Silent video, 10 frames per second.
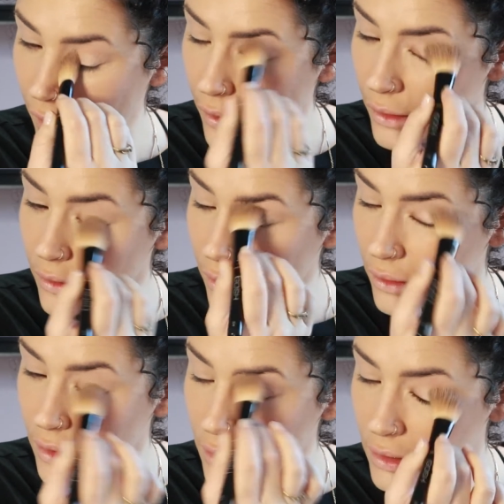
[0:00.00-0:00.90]
and
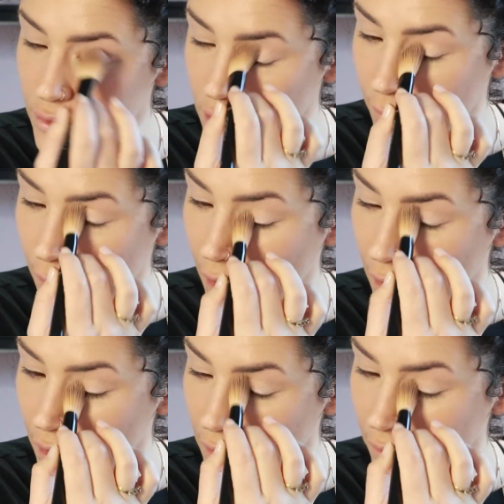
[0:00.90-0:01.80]
I literally barely
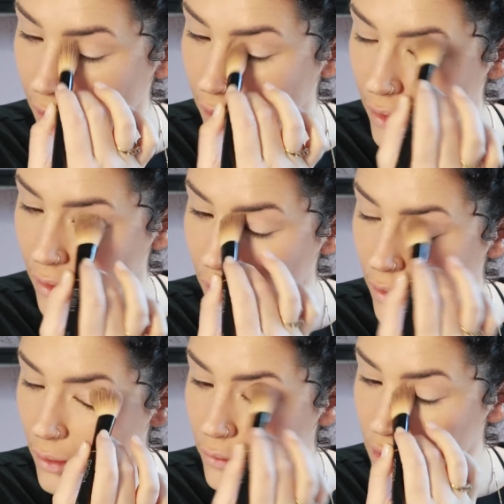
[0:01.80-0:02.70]
need any
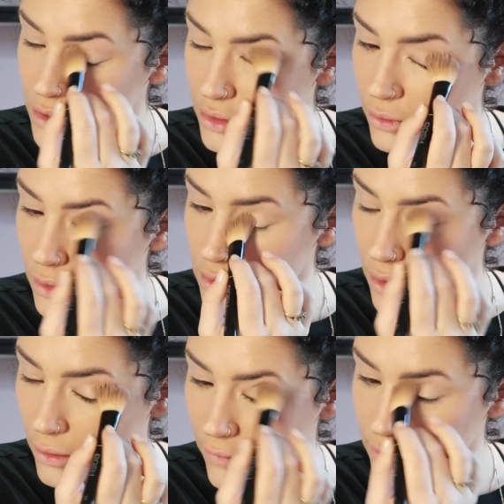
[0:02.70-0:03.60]
pressure
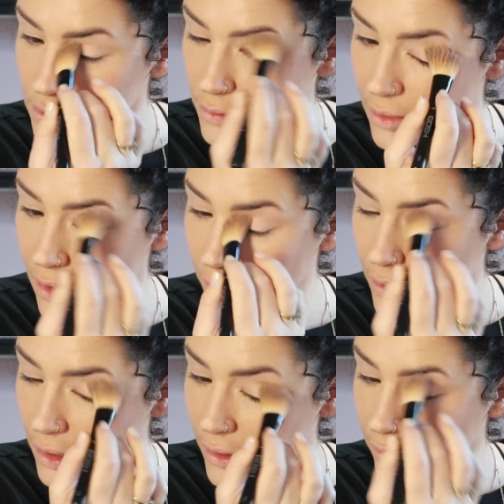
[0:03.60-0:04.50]
whatsoever to
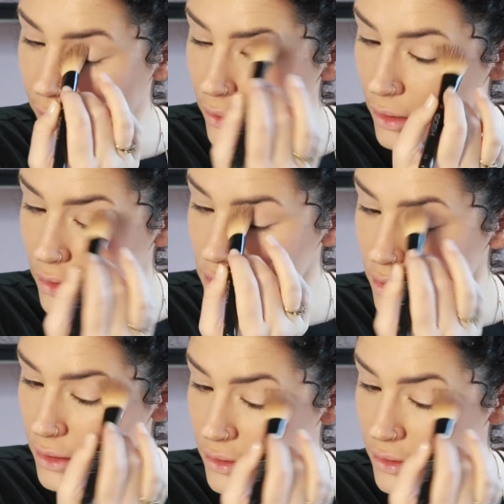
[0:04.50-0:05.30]
manipulate the product in.